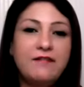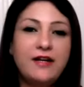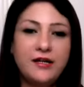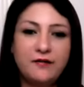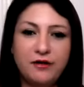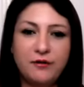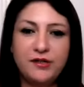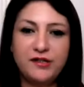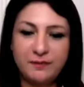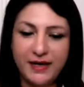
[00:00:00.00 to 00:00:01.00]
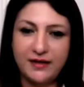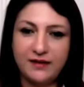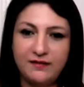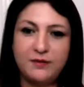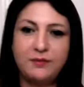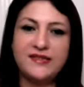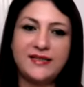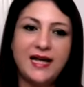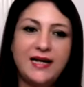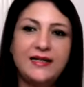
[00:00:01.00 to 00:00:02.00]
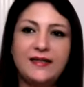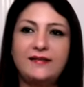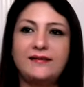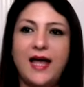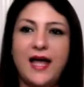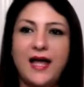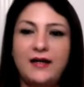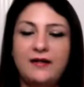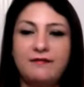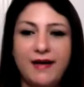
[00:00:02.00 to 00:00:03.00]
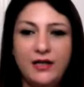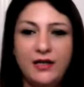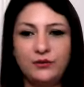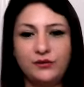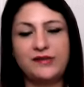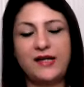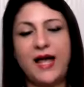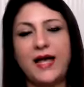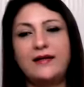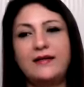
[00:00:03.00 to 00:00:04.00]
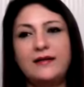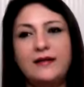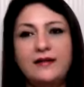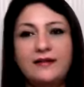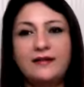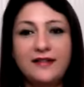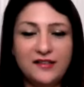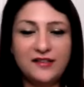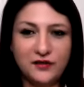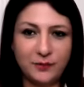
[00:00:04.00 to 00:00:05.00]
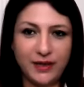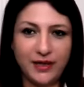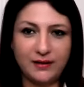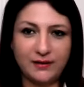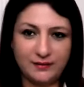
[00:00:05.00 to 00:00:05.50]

very different perspectives and personalities and values and reasons for being.